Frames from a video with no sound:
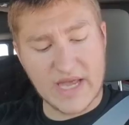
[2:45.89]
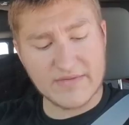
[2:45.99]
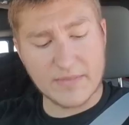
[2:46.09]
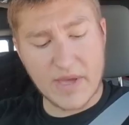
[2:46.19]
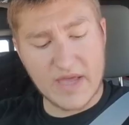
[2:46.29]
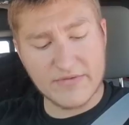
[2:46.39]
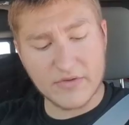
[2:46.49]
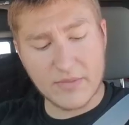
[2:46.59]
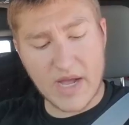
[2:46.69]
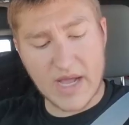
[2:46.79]
I have to pay
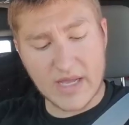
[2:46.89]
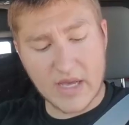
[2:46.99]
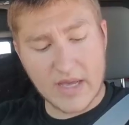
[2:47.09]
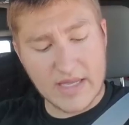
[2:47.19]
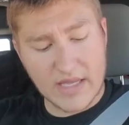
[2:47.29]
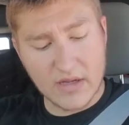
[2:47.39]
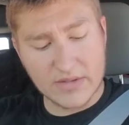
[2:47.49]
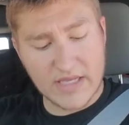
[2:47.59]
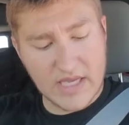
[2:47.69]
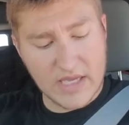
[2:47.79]
for my uh,
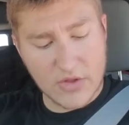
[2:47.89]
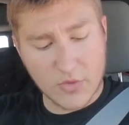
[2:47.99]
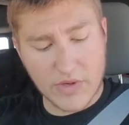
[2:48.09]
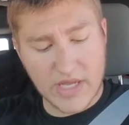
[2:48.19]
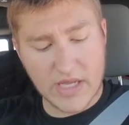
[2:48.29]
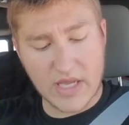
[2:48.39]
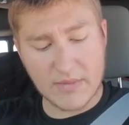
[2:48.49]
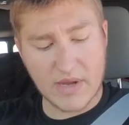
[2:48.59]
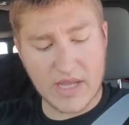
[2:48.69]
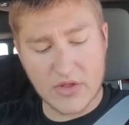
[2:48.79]
ELD each week
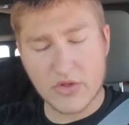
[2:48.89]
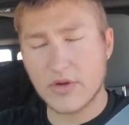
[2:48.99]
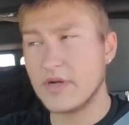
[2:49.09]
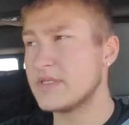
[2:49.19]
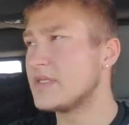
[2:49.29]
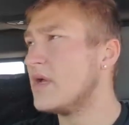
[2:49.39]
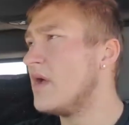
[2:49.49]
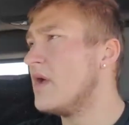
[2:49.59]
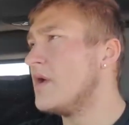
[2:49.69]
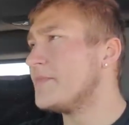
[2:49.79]
and my insurance
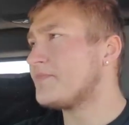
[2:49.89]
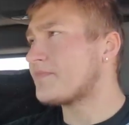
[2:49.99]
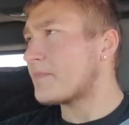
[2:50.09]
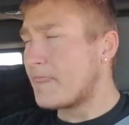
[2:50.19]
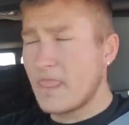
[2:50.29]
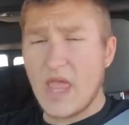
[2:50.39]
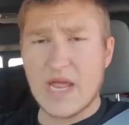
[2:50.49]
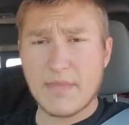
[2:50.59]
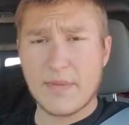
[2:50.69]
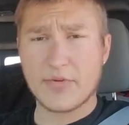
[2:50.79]

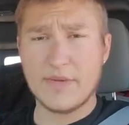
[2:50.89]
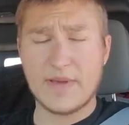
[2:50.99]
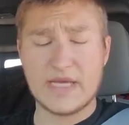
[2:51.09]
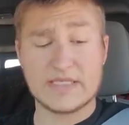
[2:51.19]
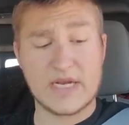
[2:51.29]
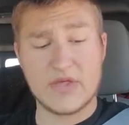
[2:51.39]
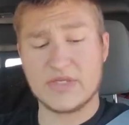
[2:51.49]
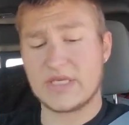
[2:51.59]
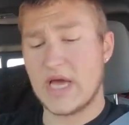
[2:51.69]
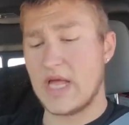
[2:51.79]
and my pre-pass that I
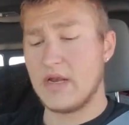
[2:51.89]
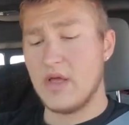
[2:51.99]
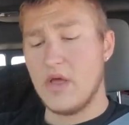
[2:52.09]
just got.